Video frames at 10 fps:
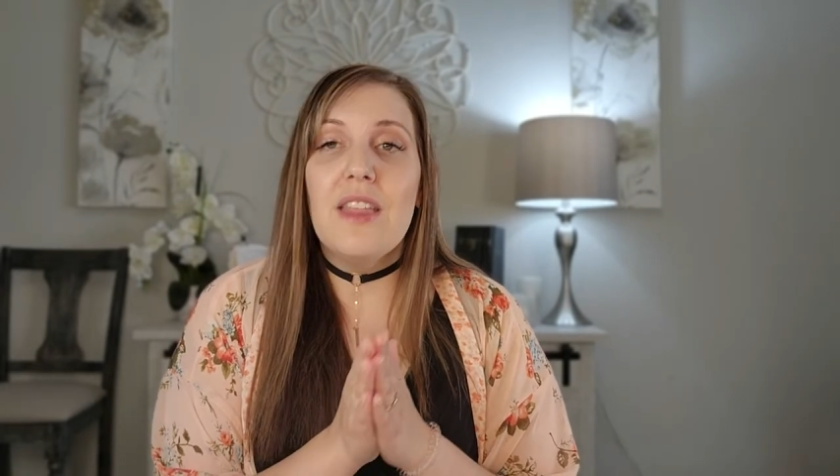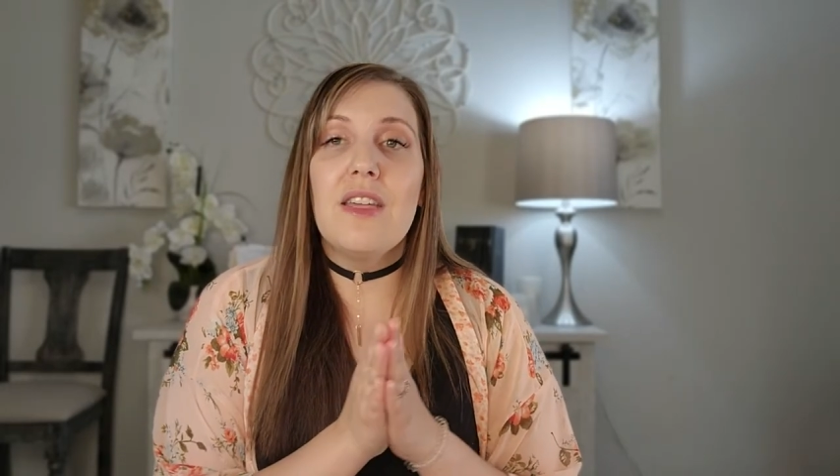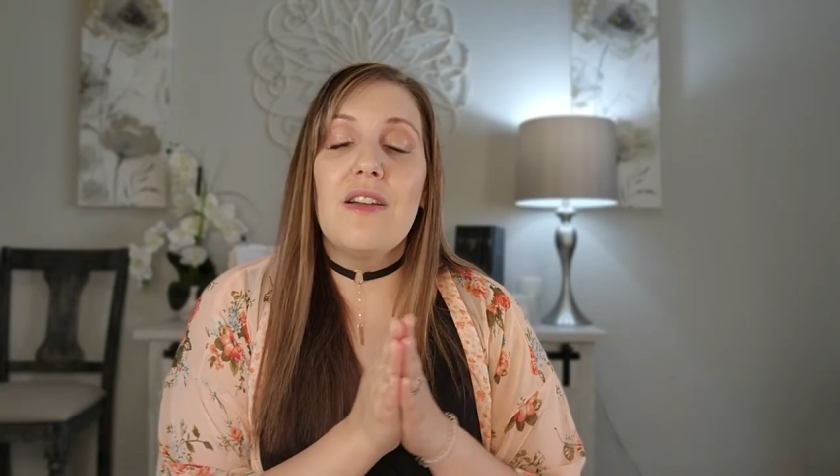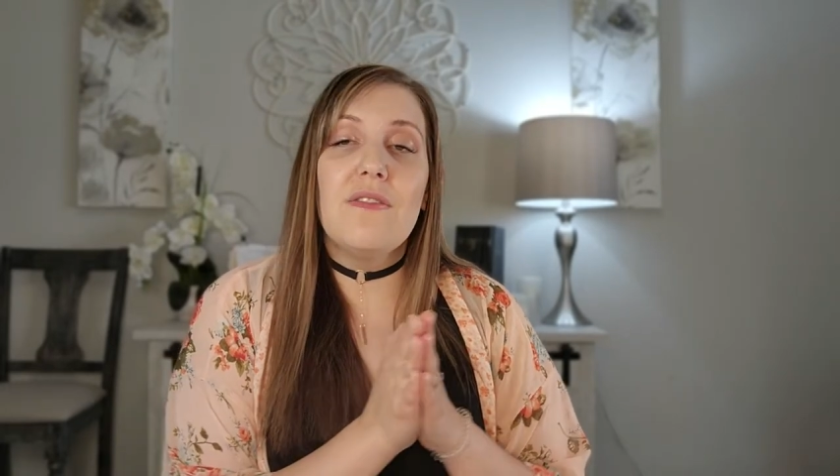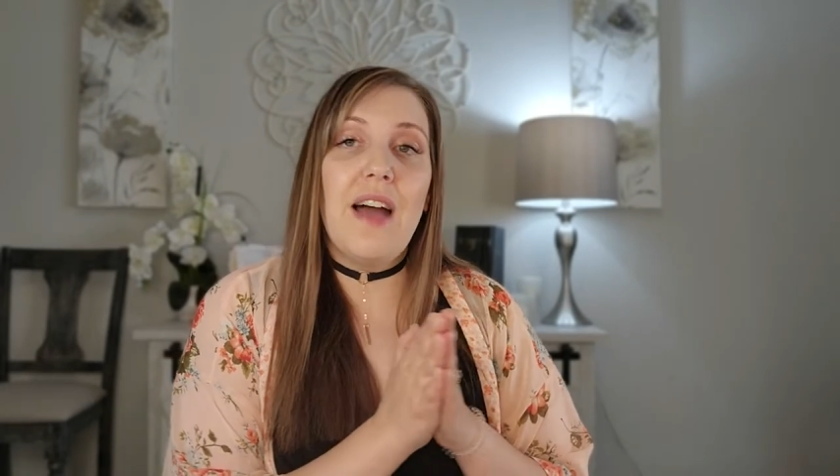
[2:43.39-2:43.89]

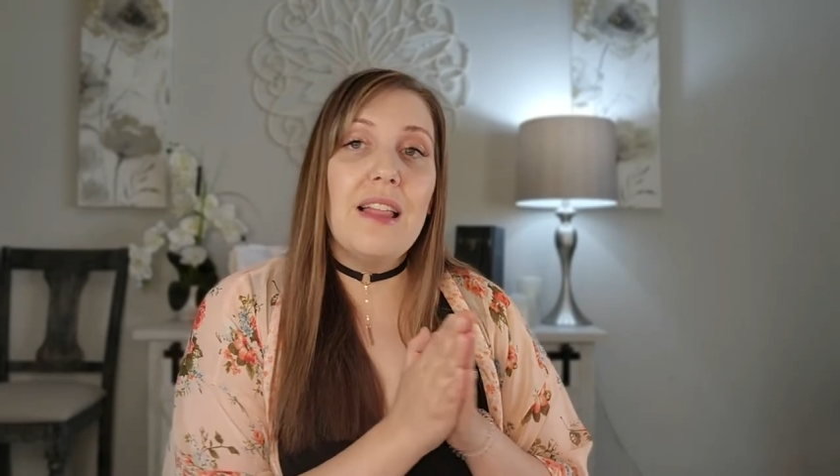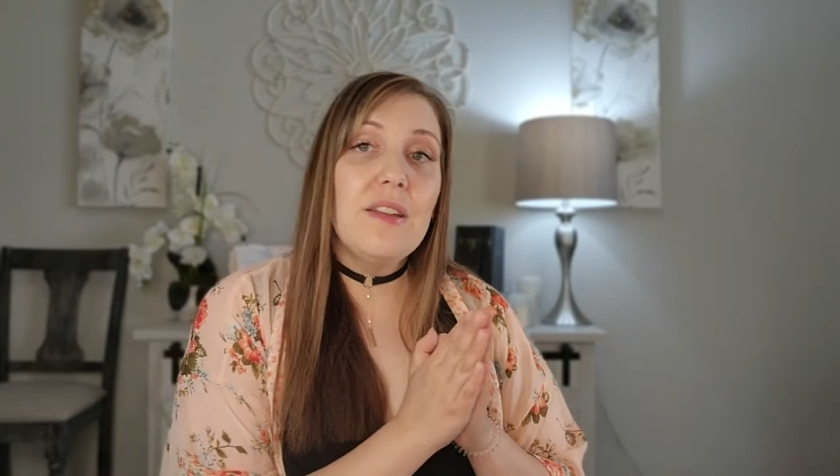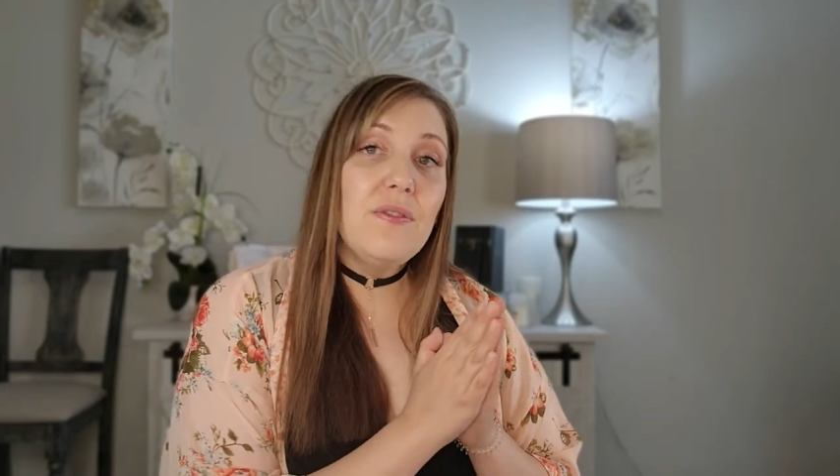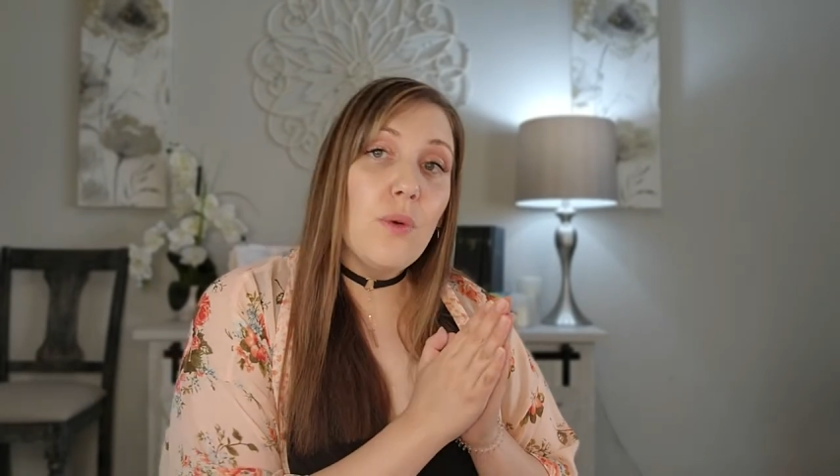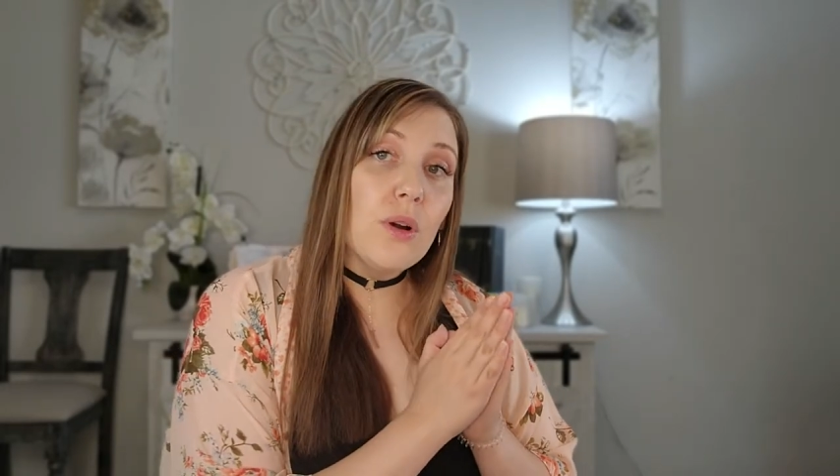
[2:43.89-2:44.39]
that are
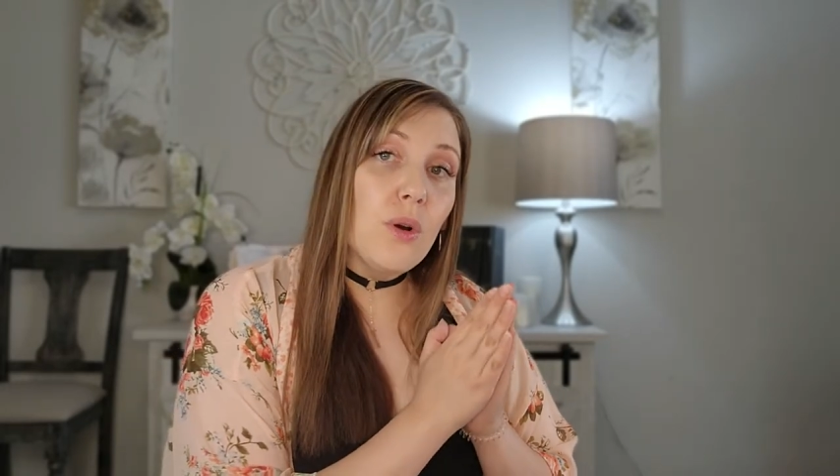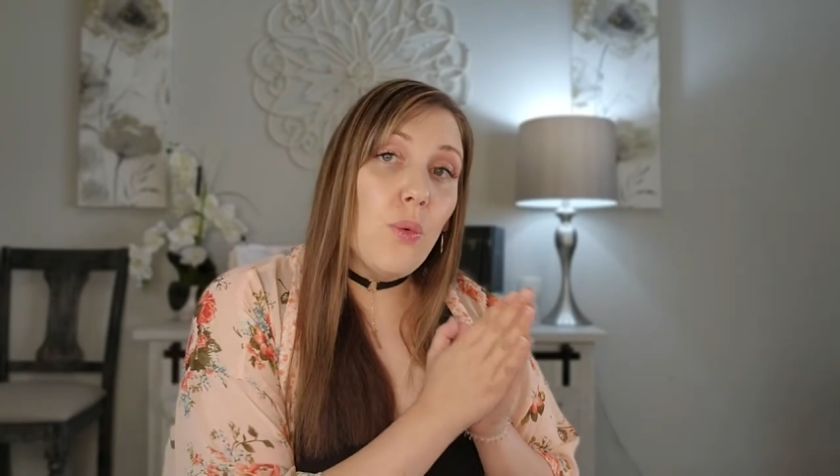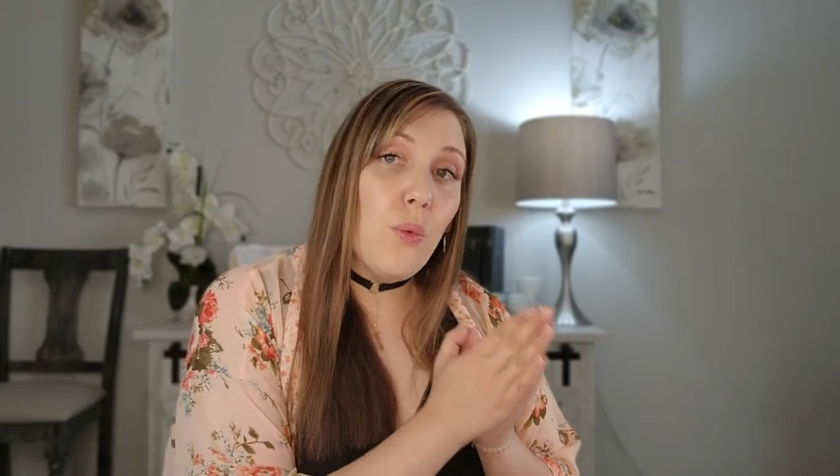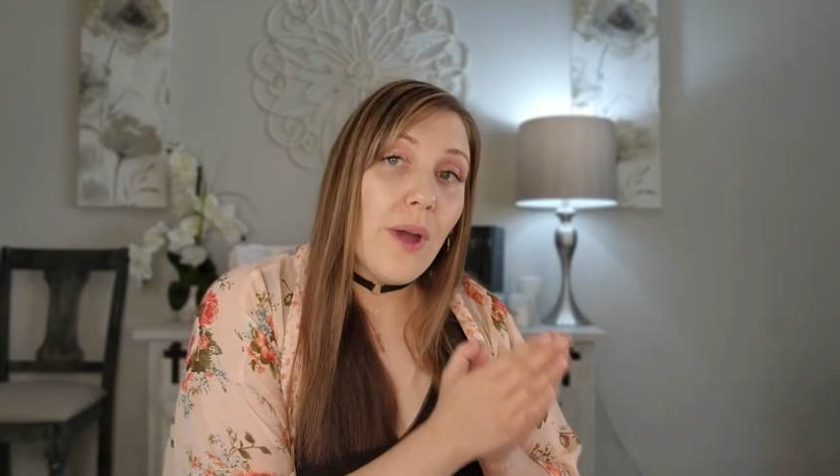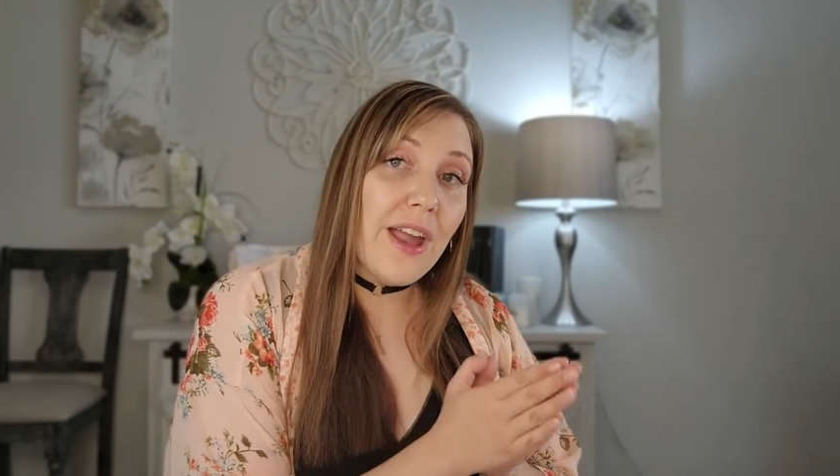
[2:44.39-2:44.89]
valid for
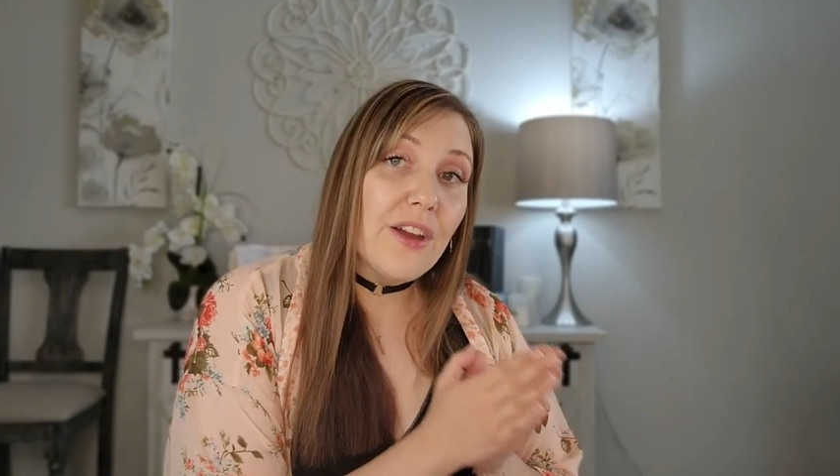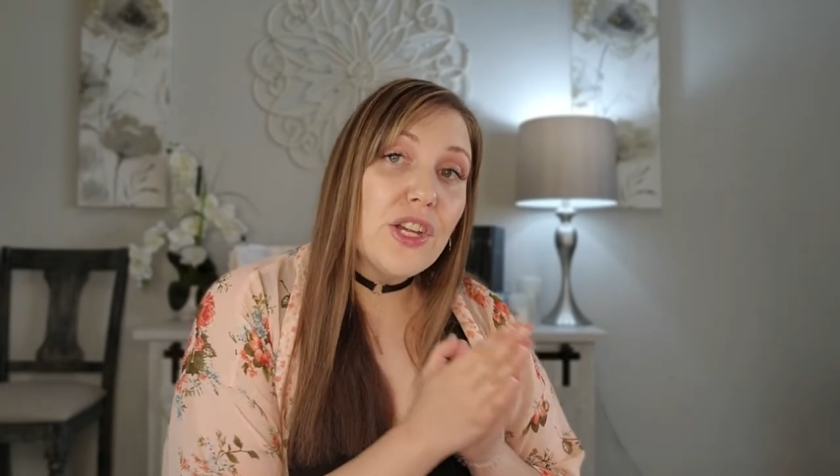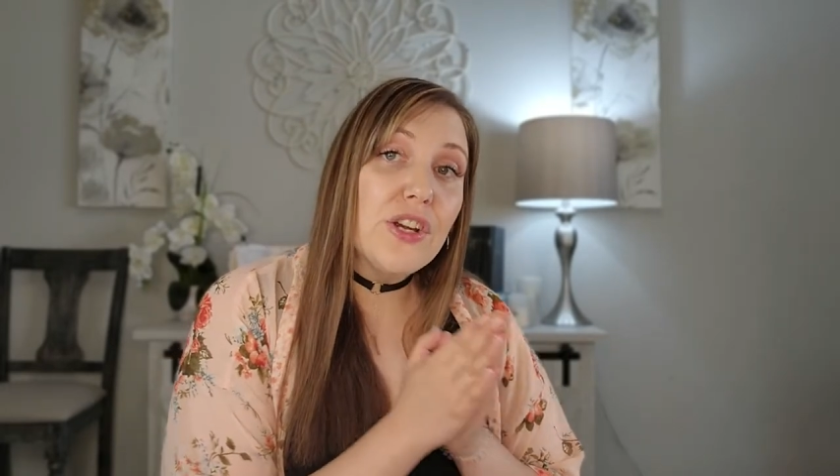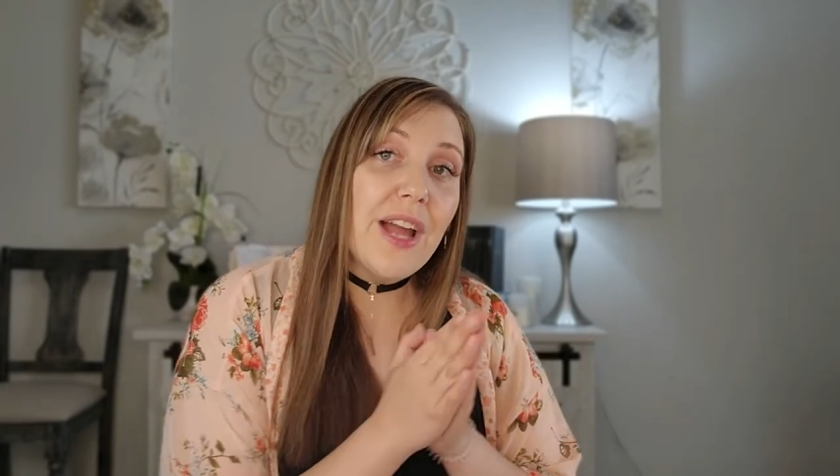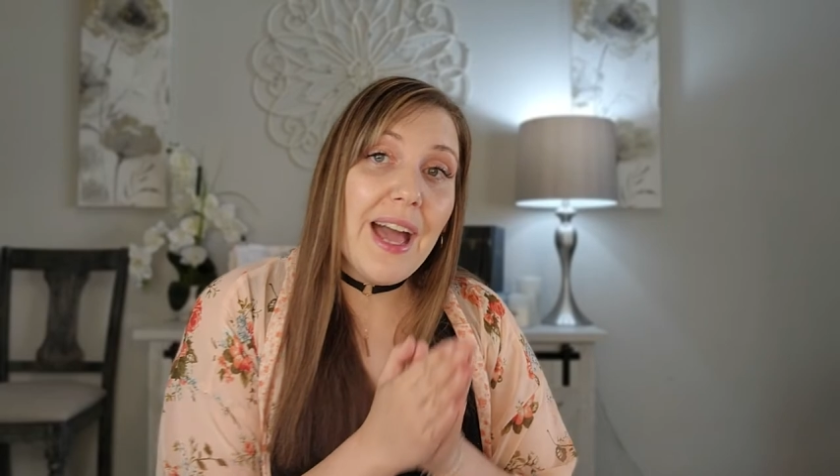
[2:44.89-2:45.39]
where you're